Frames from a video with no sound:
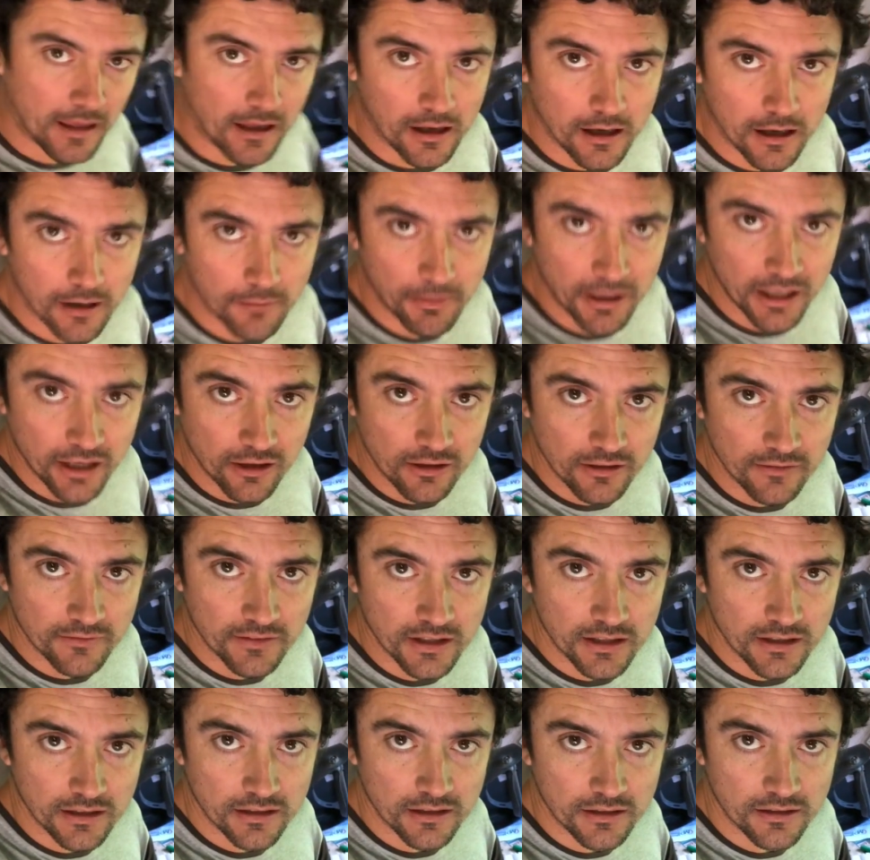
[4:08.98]
I don't have
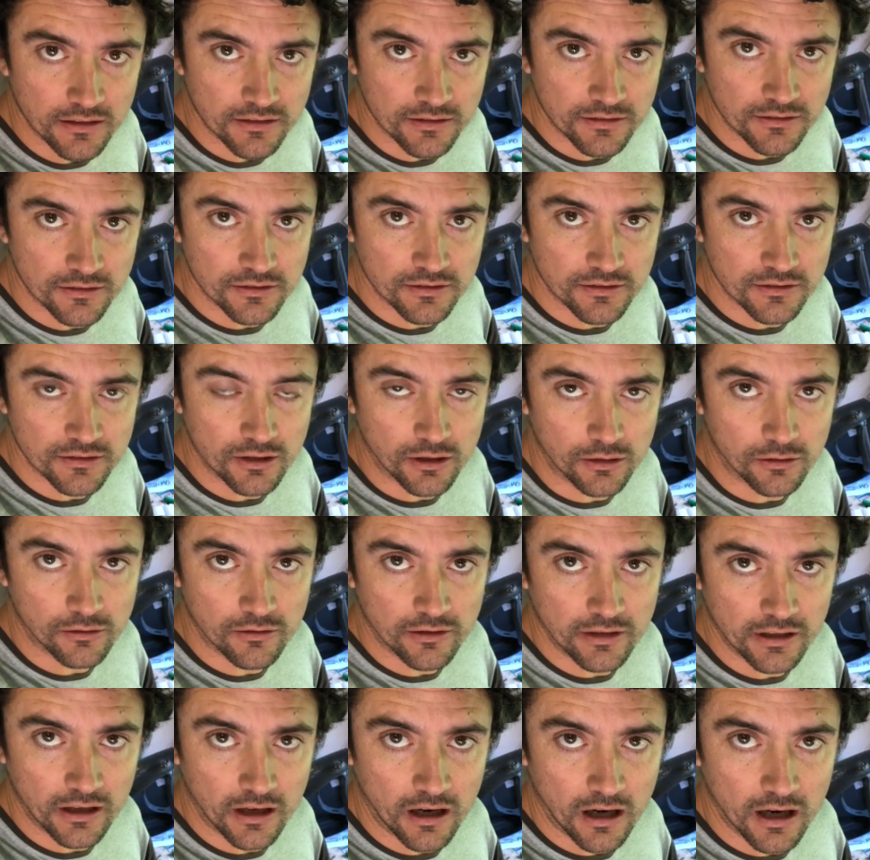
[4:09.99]
a
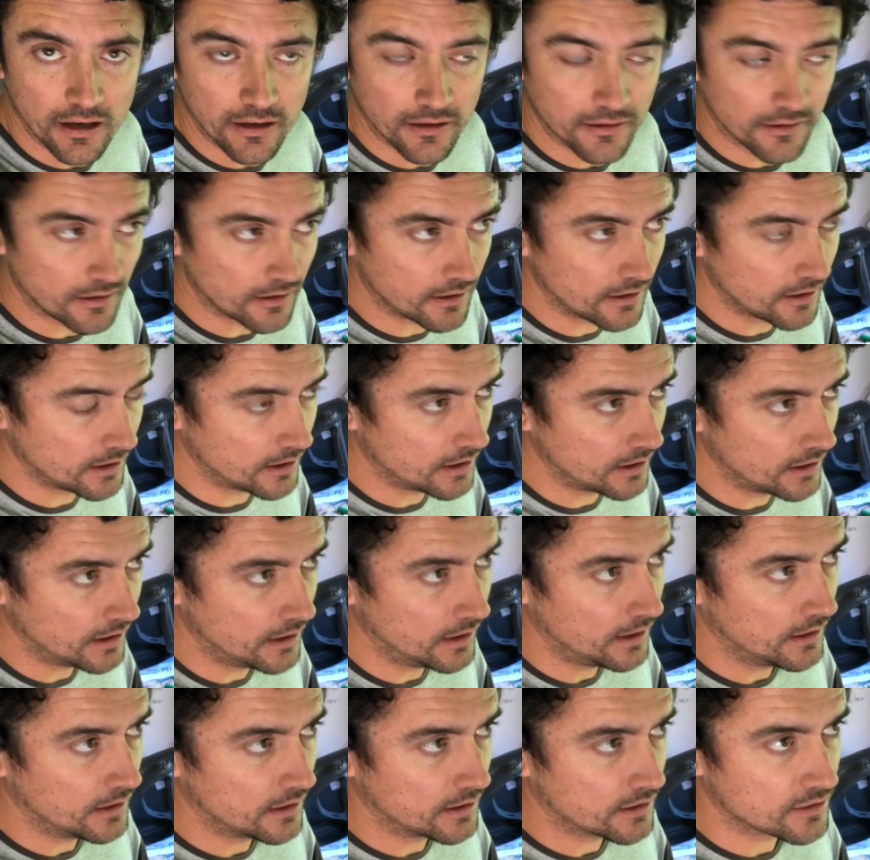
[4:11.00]
soldering iron,
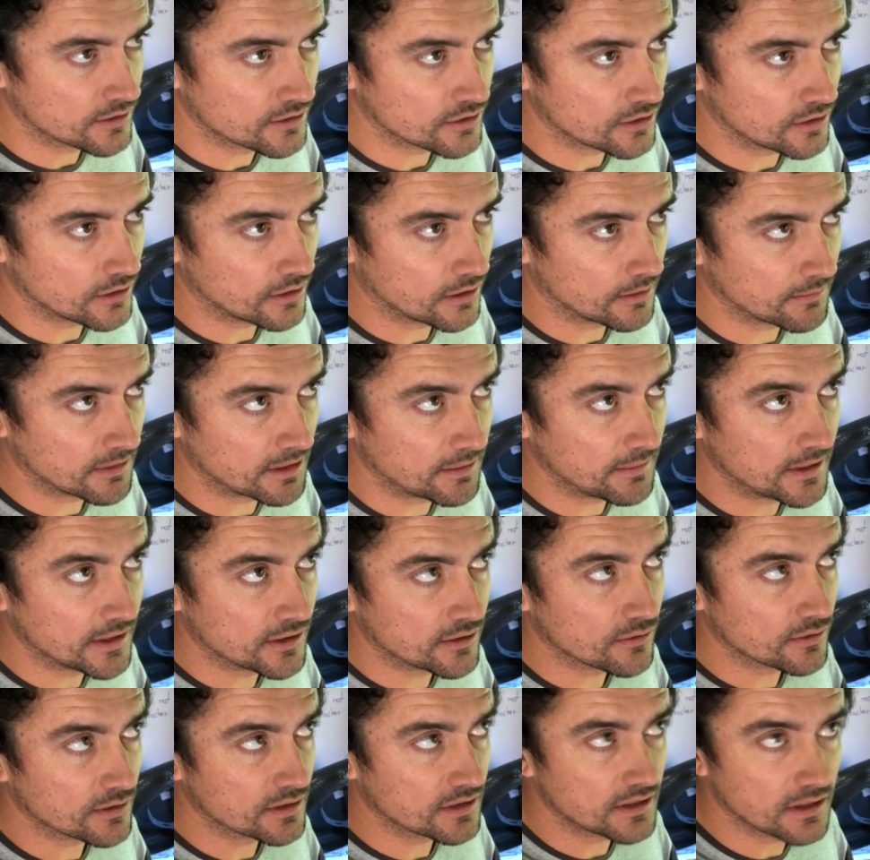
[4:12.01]
so I'm going to be
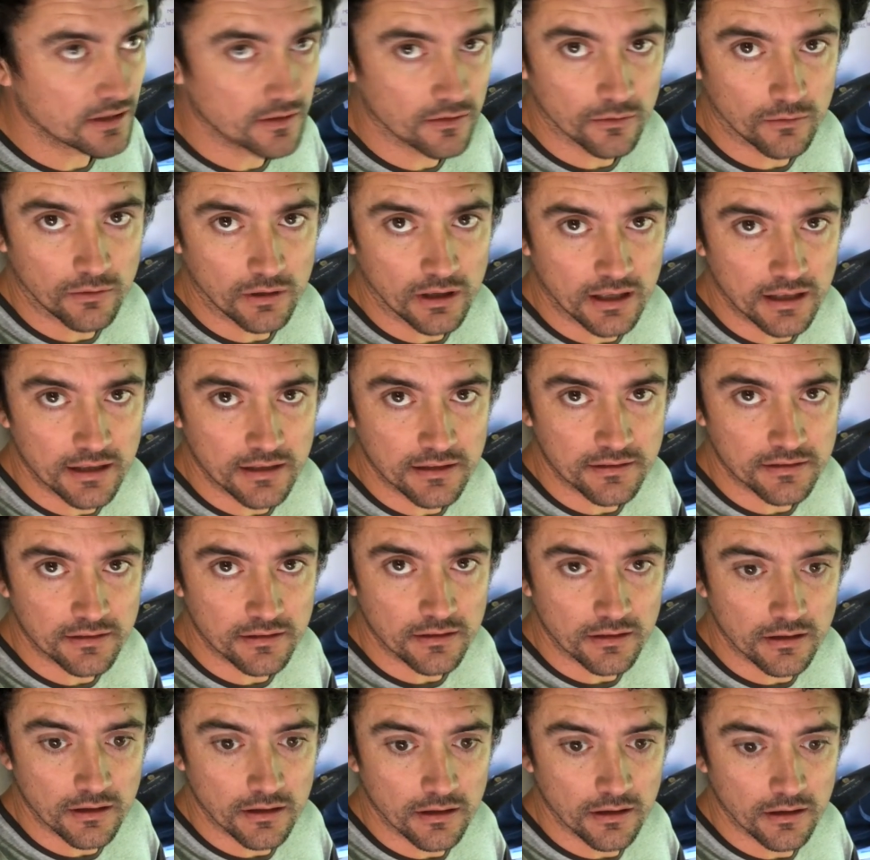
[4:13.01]
twisting the wires
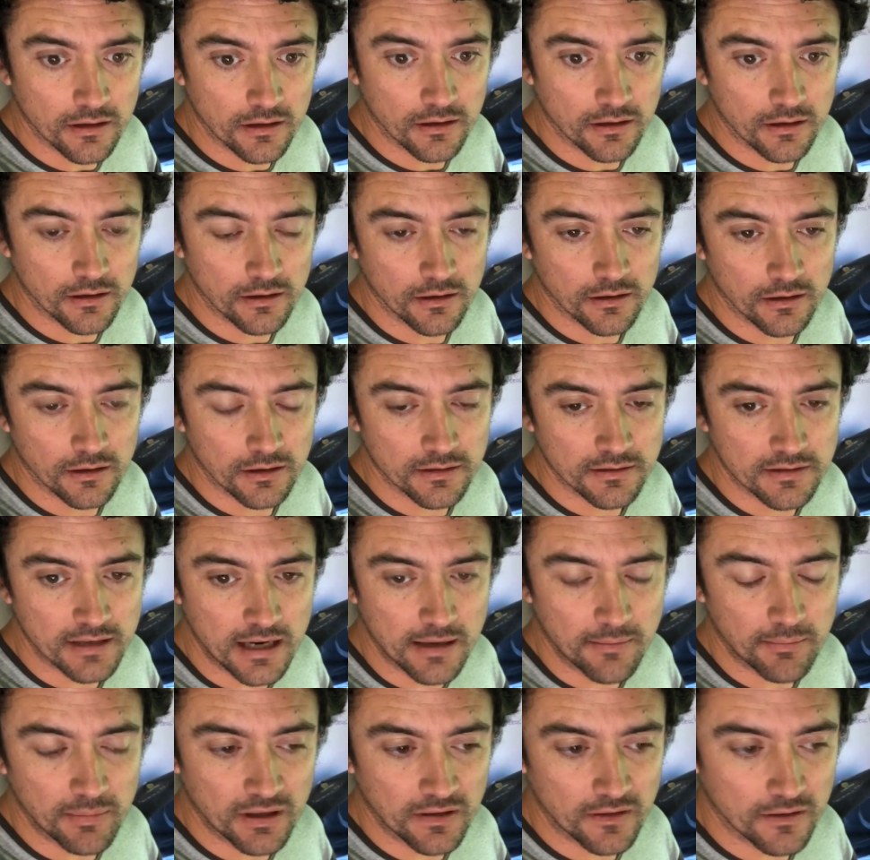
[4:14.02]
and
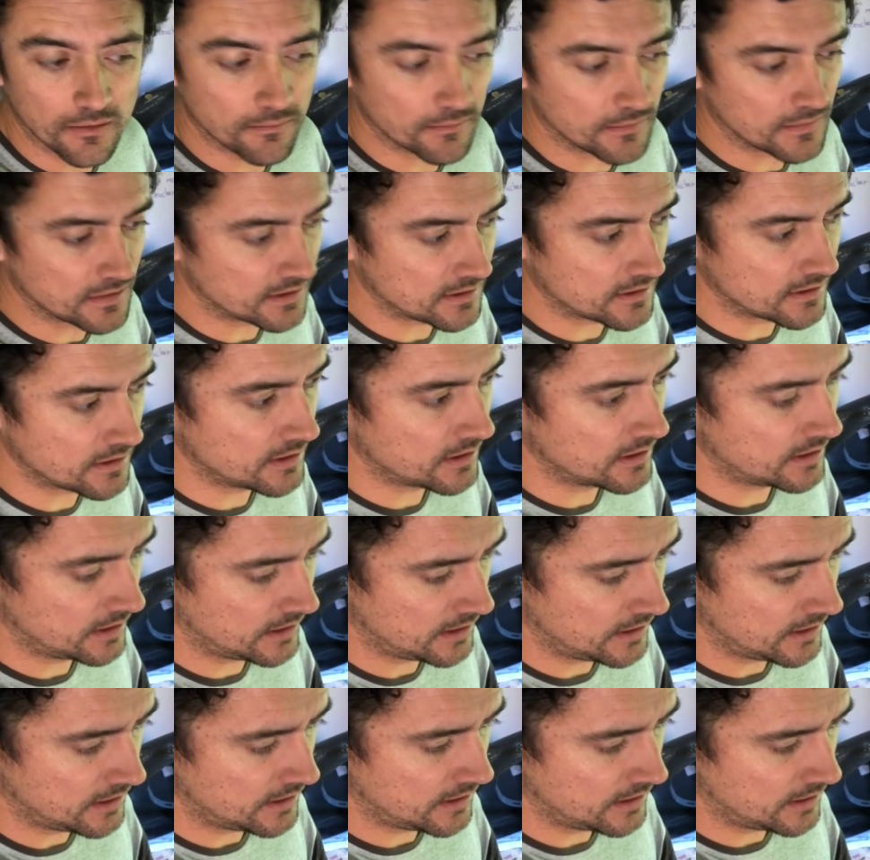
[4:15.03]
taping them and
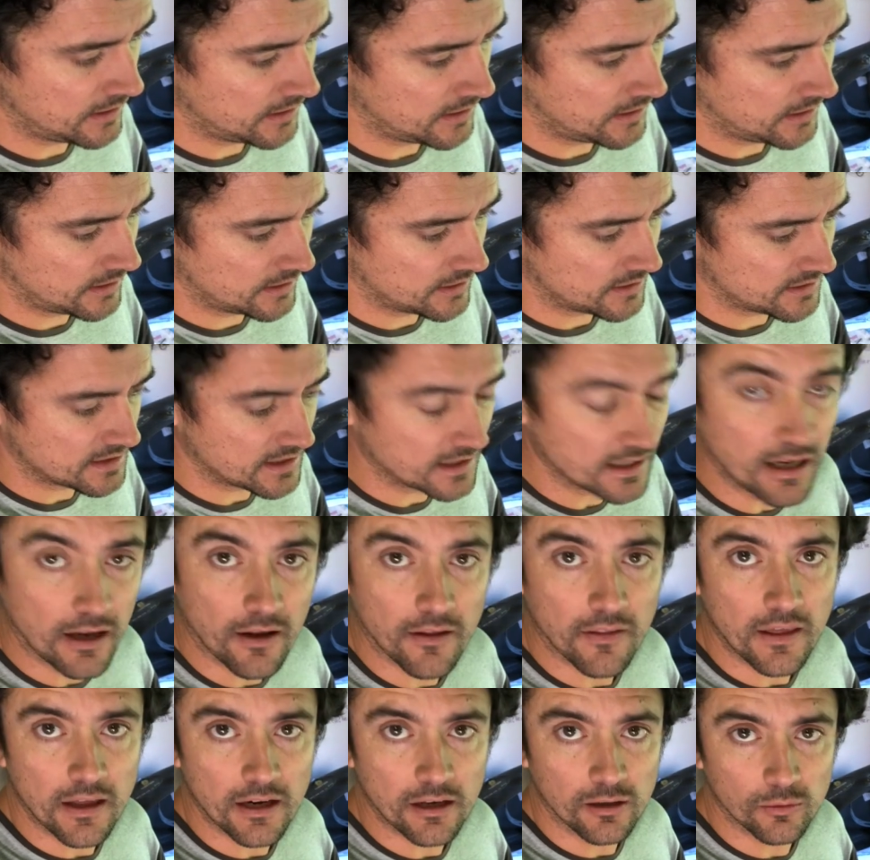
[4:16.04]
seeing how
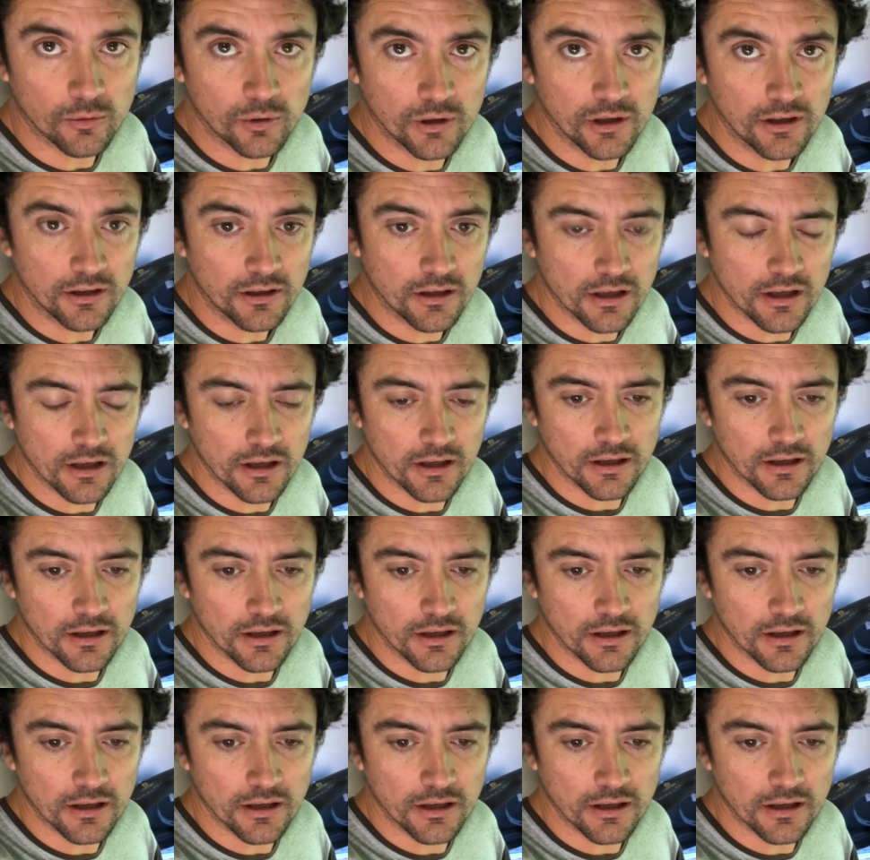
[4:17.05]
that'll work,